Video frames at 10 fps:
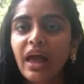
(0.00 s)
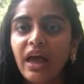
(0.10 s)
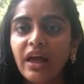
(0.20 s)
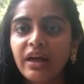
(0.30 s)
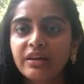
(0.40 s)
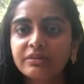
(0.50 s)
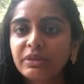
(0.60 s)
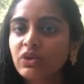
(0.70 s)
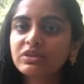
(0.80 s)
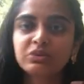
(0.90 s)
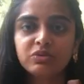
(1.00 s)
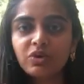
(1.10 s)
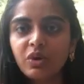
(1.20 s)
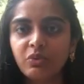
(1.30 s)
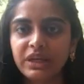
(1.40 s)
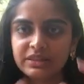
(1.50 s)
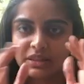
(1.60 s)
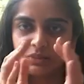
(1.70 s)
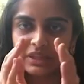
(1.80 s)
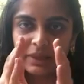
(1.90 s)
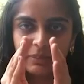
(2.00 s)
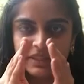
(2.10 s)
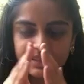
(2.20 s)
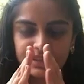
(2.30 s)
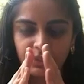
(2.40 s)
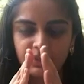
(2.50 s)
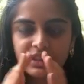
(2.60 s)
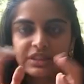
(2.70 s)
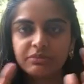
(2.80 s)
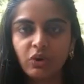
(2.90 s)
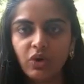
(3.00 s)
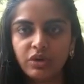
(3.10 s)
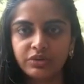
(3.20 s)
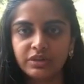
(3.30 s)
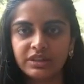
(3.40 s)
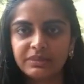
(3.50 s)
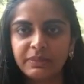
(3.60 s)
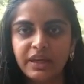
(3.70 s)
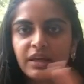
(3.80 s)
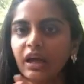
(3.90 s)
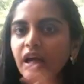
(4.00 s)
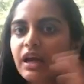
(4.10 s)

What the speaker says: And because it was all waste, they were like pieces that were this small to this big,